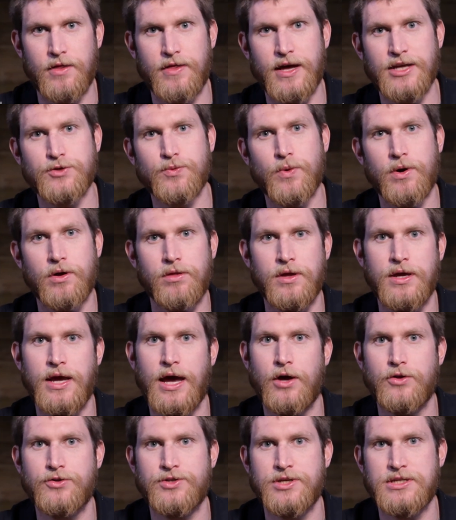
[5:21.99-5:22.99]
That's where the
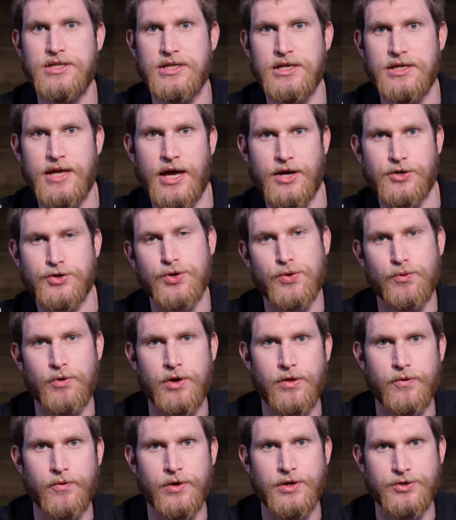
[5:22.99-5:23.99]

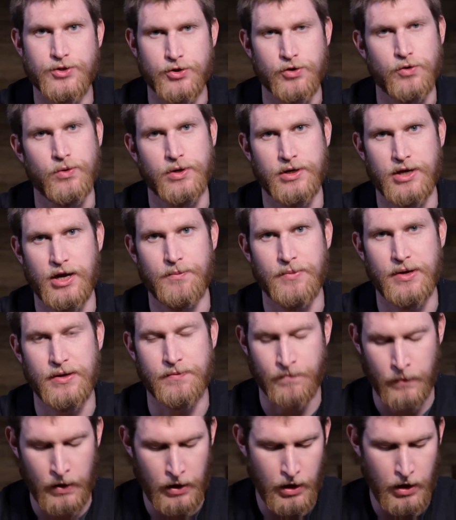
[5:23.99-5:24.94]
LGT-332 would come in.